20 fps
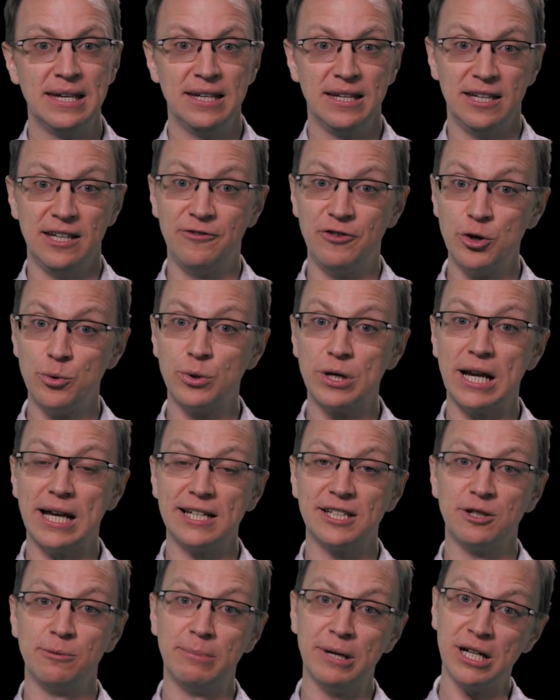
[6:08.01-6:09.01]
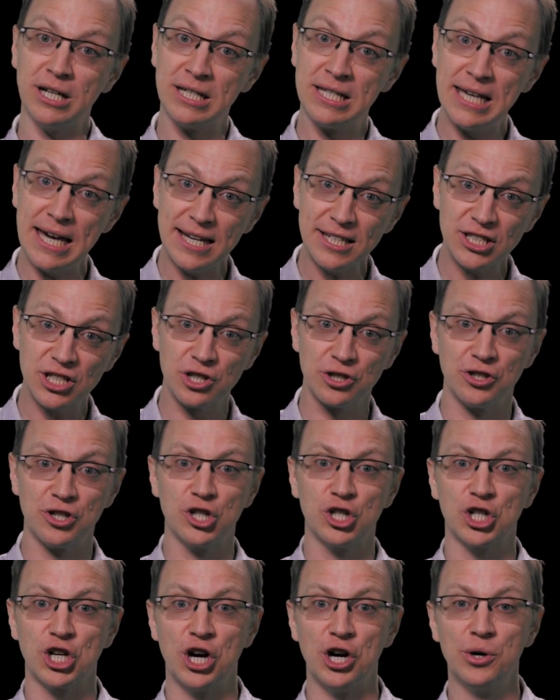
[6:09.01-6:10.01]
If you would like to be a guest on the
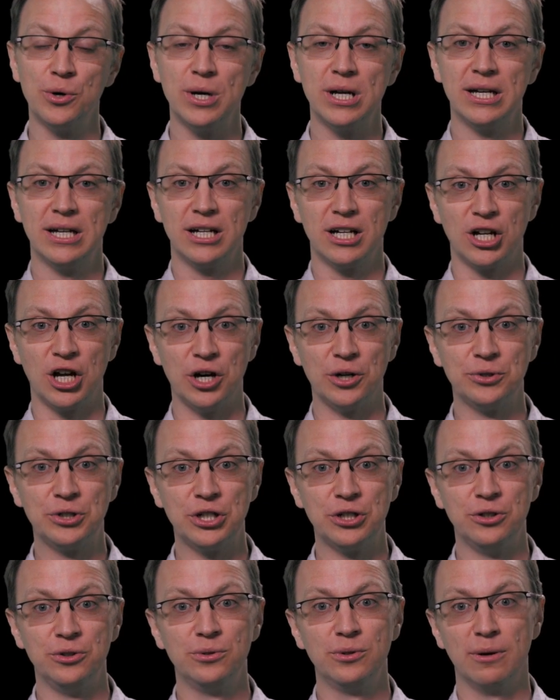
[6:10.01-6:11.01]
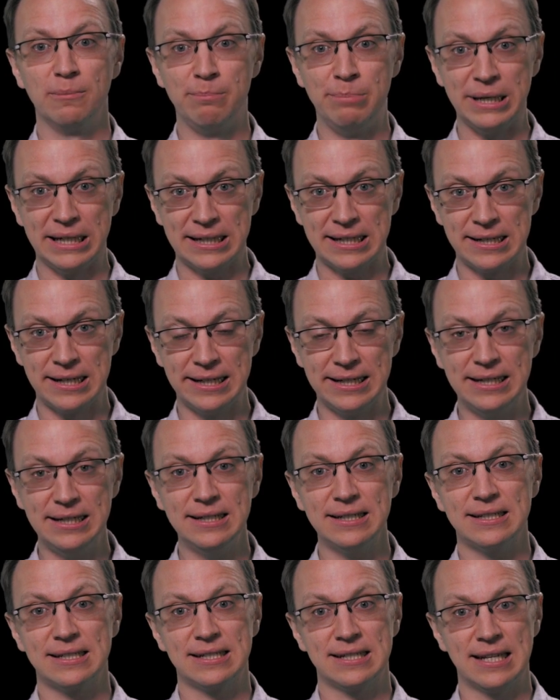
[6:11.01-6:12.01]
show, go to
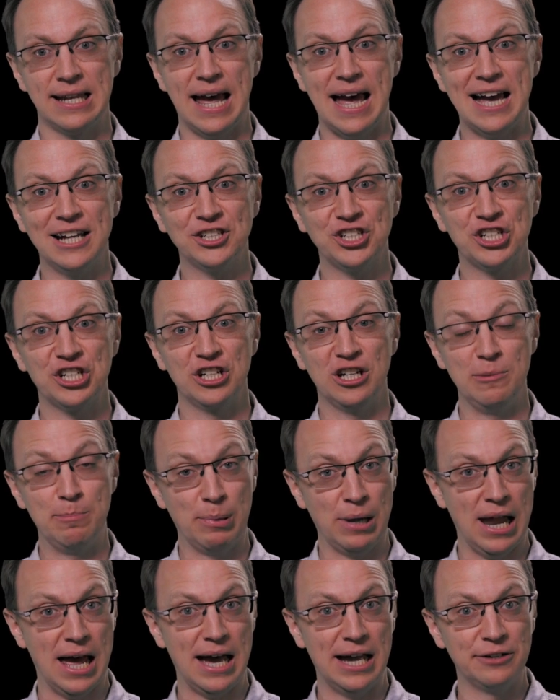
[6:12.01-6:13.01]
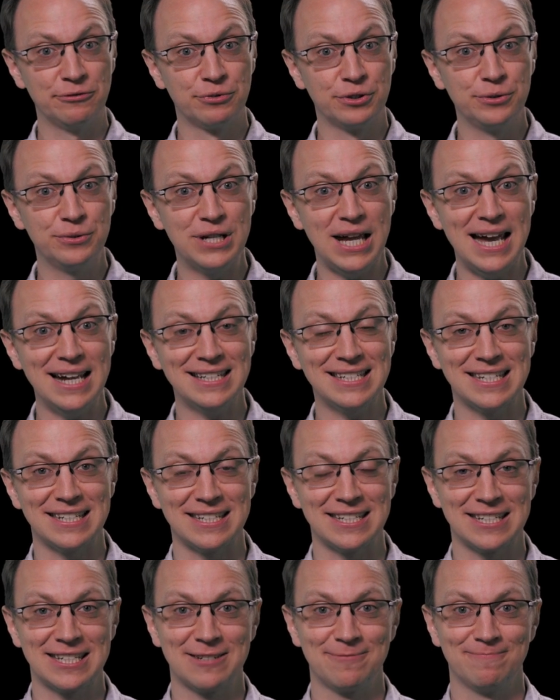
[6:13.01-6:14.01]

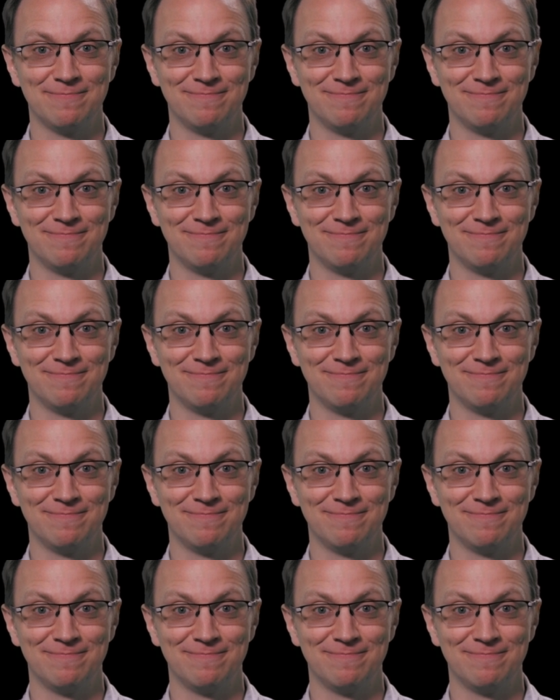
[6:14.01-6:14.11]
bit.ly/applyRootAccess.